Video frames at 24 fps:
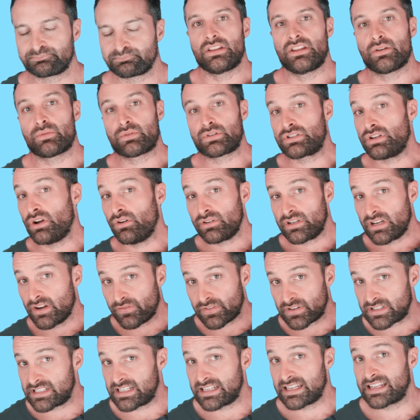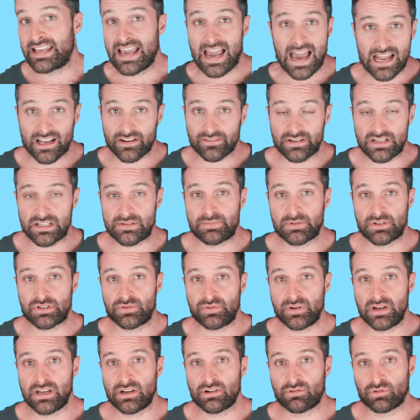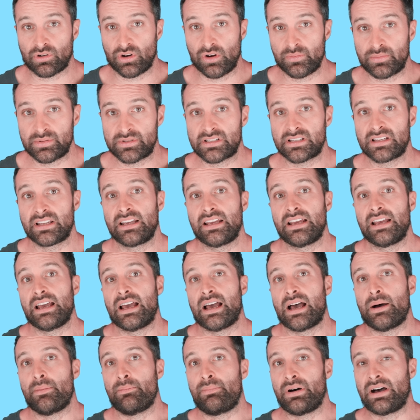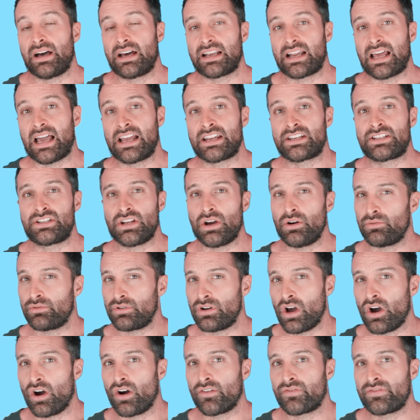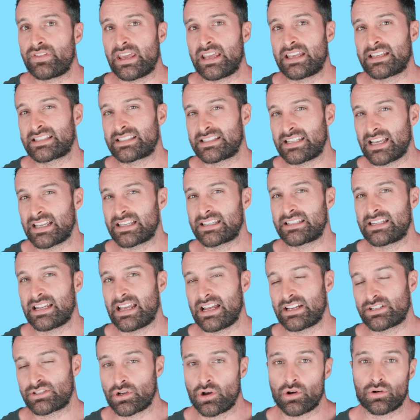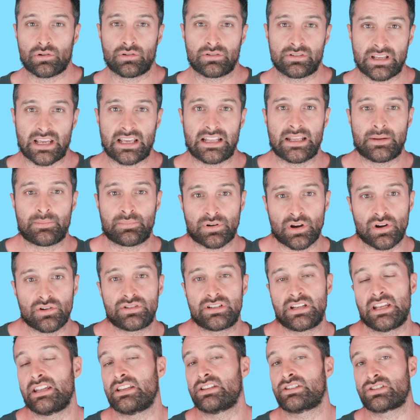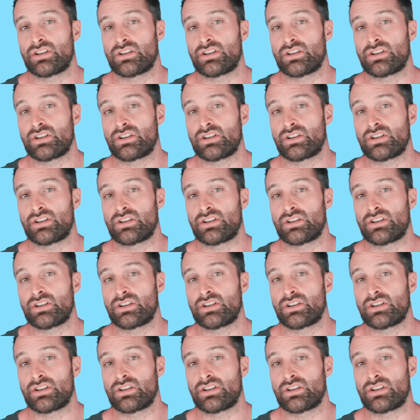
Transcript: There was no difference in calories between groups, but I don't know if they assessed total daily protein.